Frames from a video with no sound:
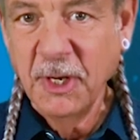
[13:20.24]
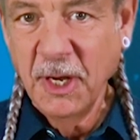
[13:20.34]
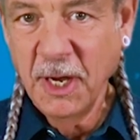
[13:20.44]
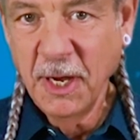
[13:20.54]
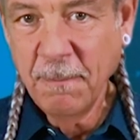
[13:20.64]

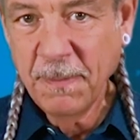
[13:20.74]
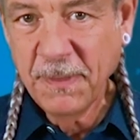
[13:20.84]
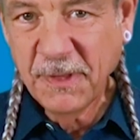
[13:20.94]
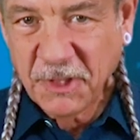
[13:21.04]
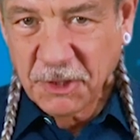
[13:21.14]

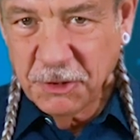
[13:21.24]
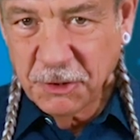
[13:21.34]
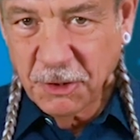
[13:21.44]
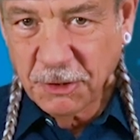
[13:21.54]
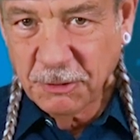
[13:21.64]
Could you
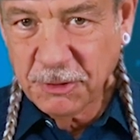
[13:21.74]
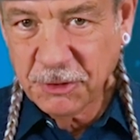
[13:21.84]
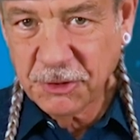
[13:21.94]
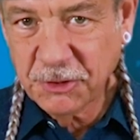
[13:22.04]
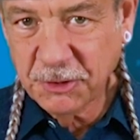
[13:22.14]
talk to us
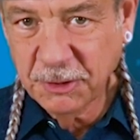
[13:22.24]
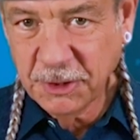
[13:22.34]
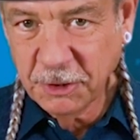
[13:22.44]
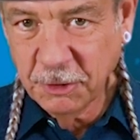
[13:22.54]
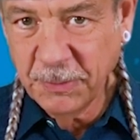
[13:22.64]
just a
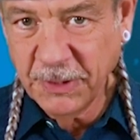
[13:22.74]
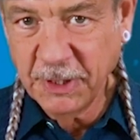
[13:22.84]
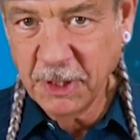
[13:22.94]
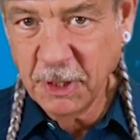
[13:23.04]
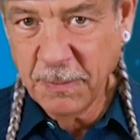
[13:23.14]
little bit
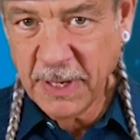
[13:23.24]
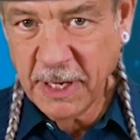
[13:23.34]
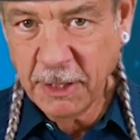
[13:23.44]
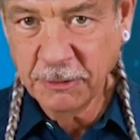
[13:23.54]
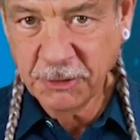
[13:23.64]

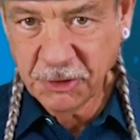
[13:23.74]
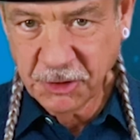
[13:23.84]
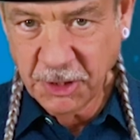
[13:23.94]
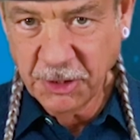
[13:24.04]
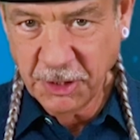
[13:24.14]
about
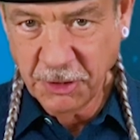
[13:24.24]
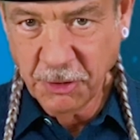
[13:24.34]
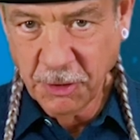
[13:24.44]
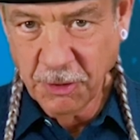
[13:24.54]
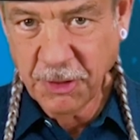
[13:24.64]
Sun and
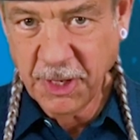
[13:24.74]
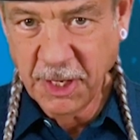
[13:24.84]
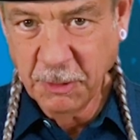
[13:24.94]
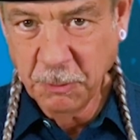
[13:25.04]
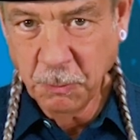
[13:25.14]
Earth
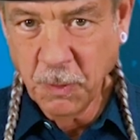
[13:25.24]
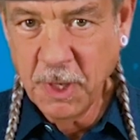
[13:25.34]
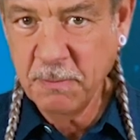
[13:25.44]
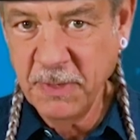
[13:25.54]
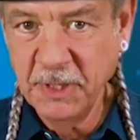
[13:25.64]
and
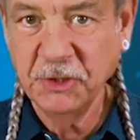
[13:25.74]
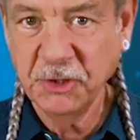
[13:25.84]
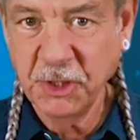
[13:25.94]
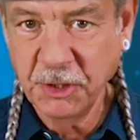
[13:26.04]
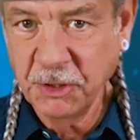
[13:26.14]
what makes
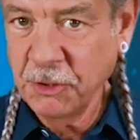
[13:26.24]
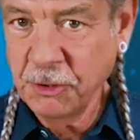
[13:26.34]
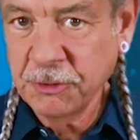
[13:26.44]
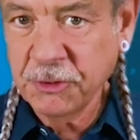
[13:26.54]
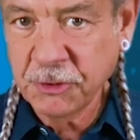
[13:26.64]
Sun and
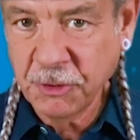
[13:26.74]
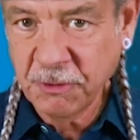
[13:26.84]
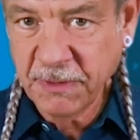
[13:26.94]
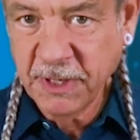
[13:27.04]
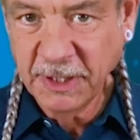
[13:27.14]
Earth
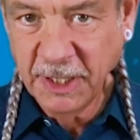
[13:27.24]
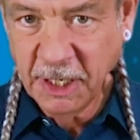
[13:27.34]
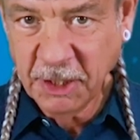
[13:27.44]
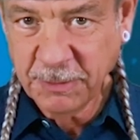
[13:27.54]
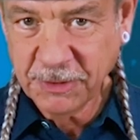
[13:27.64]
certified
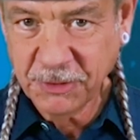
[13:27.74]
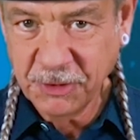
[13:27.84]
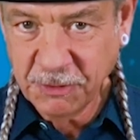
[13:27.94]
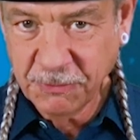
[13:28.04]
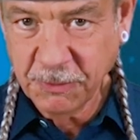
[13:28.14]
cannabis
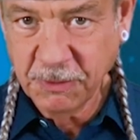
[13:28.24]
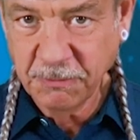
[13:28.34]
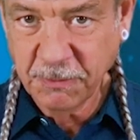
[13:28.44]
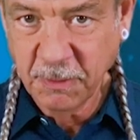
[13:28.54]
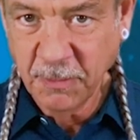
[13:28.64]
different
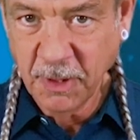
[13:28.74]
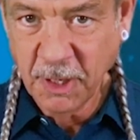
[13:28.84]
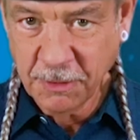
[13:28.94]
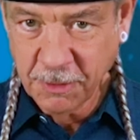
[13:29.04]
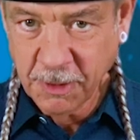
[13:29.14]
from
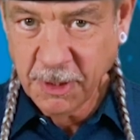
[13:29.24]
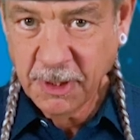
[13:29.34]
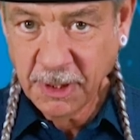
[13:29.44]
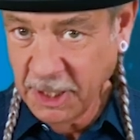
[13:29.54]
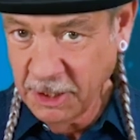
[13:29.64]
other
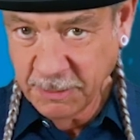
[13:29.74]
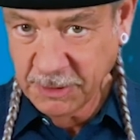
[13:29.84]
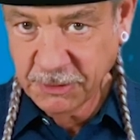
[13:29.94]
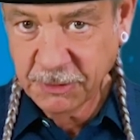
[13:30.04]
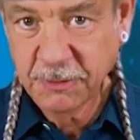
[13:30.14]
cannabis?